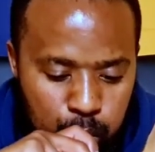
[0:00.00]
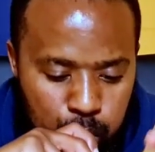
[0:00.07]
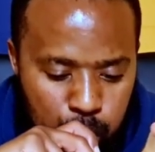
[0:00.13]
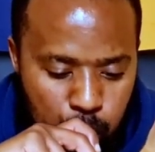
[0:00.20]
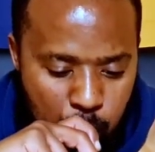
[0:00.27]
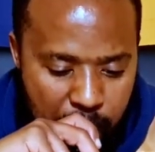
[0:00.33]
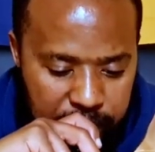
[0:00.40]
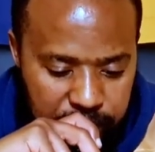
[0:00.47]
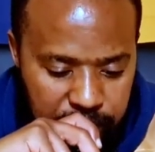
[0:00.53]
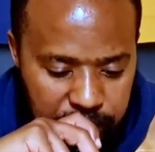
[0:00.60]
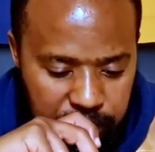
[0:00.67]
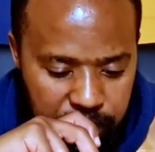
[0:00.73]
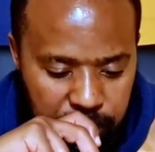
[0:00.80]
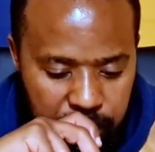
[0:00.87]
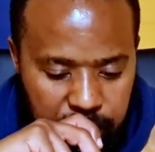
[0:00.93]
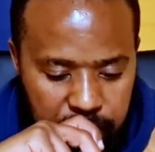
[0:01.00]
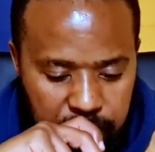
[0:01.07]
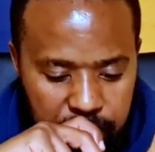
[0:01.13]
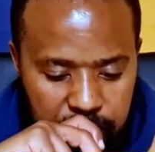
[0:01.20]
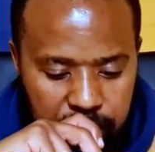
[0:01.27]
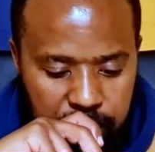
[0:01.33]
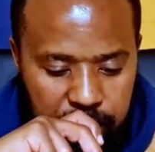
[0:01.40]
to do what? To
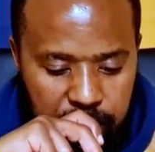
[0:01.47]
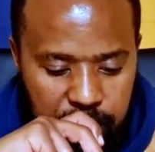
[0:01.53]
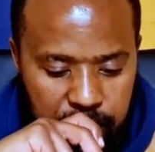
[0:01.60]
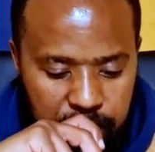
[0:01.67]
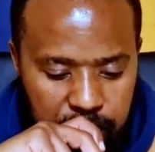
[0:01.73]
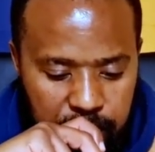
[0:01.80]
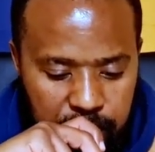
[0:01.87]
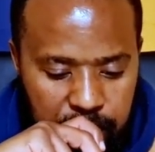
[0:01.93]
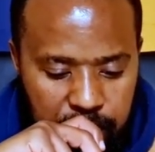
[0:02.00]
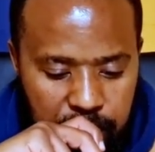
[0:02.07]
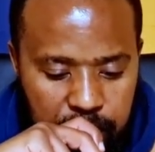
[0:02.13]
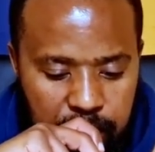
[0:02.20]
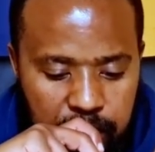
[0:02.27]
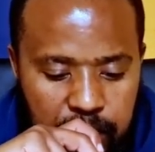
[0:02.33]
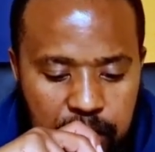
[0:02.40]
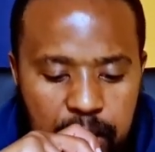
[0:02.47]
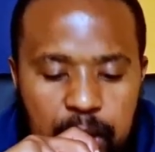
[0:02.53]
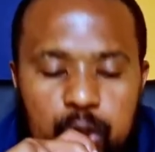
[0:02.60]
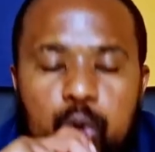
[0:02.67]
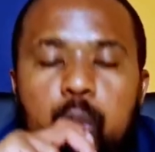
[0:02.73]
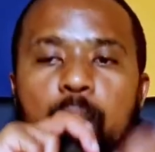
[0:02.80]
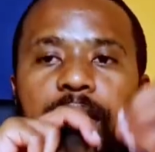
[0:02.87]
keep the unity of the
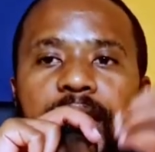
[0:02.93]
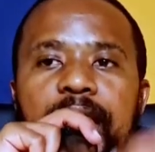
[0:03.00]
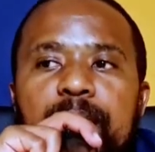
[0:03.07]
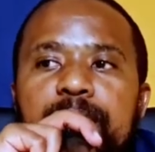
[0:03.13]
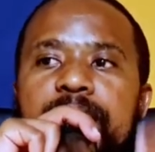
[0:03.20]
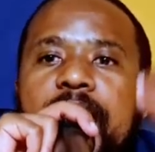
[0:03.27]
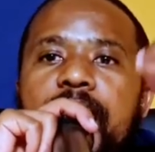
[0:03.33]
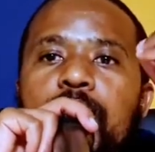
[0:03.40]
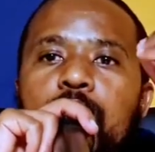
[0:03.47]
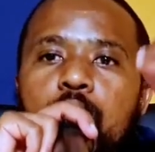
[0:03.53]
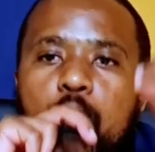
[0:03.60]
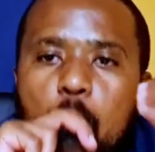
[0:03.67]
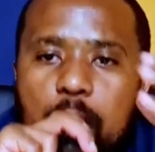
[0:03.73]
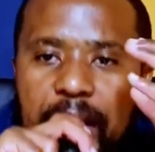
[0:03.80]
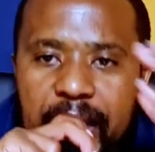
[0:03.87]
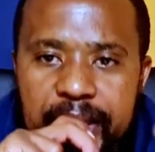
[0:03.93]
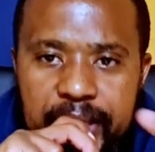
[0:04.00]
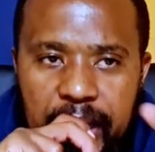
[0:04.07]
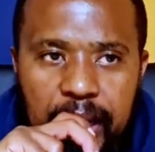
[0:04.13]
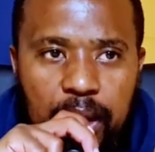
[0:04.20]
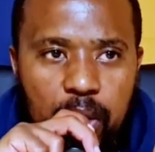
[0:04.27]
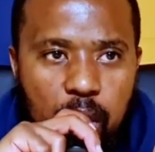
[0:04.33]
Spirit. To keep the
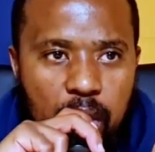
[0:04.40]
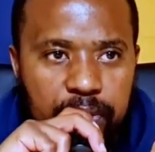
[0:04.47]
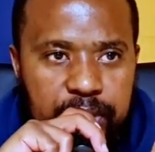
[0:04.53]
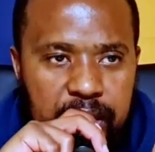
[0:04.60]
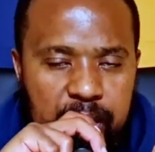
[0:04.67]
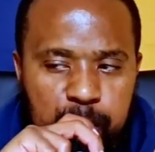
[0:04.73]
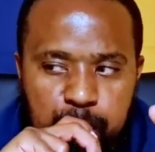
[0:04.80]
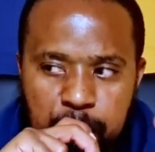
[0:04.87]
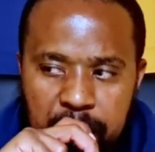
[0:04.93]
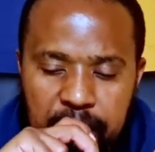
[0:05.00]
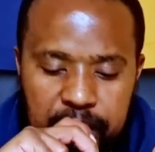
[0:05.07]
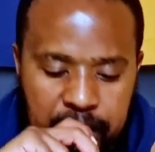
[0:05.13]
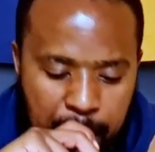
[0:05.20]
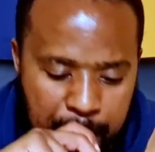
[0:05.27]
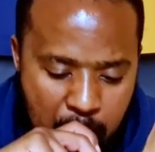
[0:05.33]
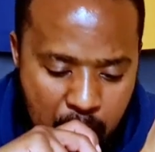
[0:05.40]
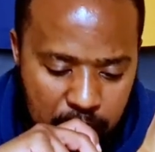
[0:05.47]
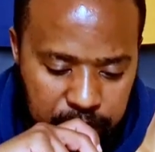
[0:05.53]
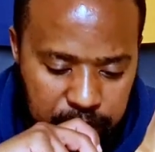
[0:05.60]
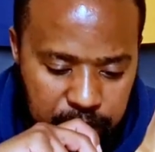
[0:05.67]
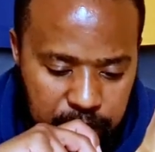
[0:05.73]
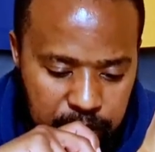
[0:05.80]
unity of the Spirit. Come
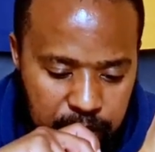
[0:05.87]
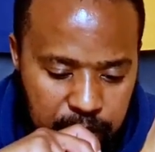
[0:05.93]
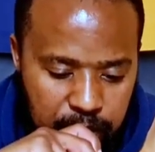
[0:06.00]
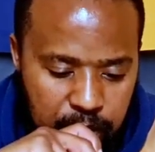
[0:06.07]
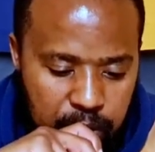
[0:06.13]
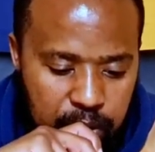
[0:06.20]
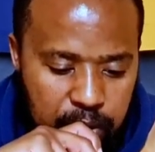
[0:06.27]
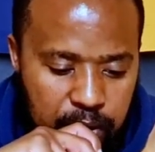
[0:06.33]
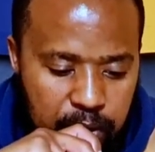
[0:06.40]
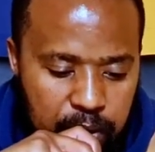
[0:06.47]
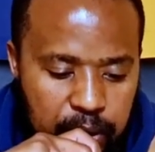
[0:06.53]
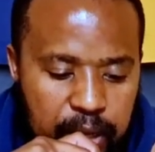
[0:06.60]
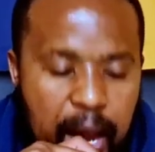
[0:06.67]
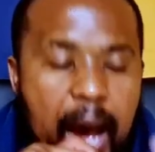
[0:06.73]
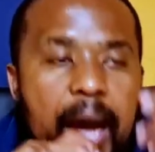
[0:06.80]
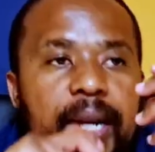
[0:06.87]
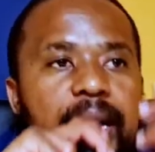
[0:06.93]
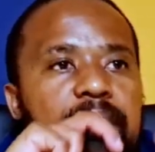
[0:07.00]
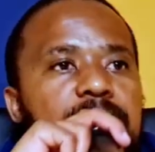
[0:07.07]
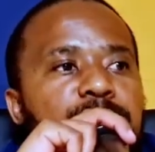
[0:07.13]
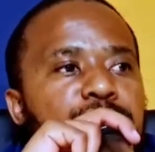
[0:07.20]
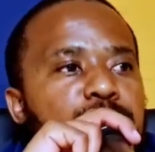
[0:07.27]
on. In the bond of peace.
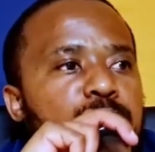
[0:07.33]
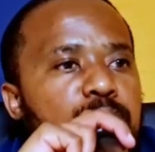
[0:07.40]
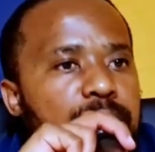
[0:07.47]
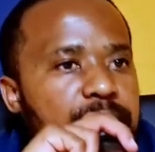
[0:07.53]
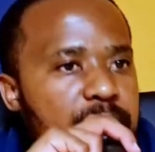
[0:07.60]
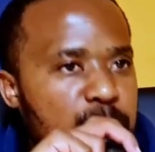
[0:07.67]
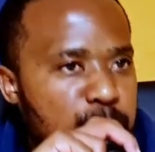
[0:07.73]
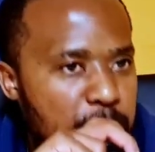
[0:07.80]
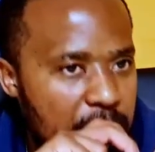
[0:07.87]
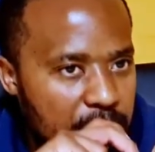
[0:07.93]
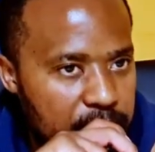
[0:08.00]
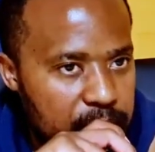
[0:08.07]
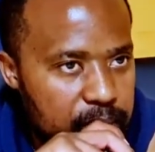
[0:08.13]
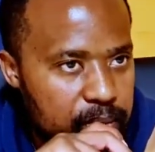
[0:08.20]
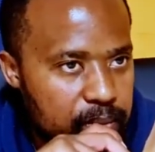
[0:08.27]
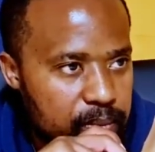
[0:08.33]
Another fruit of the Spirit.